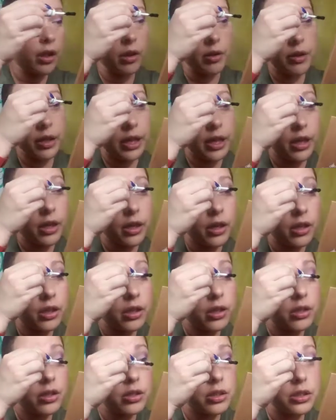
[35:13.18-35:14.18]
Okay,
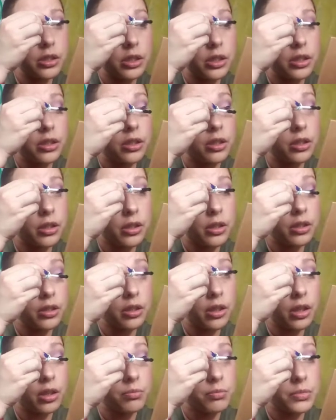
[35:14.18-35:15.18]
other side,
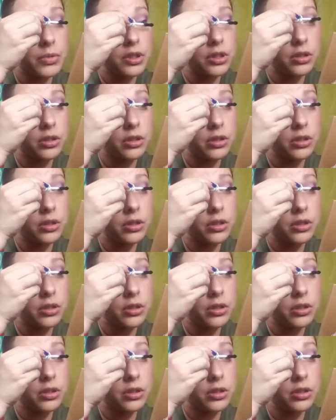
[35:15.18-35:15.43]
tops.